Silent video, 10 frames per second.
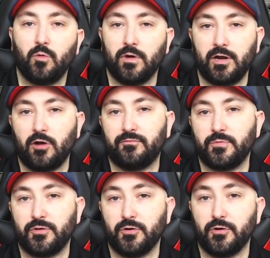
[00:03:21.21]
We're going to go
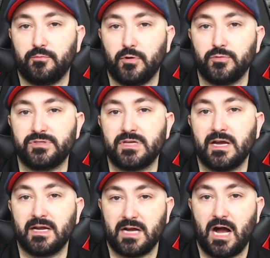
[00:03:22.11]
from third most
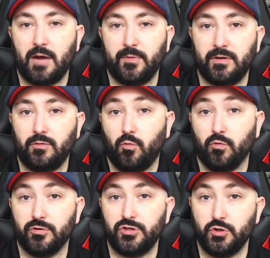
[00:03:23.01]
common
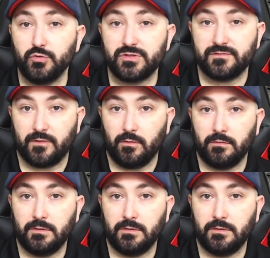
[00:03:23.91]
or useful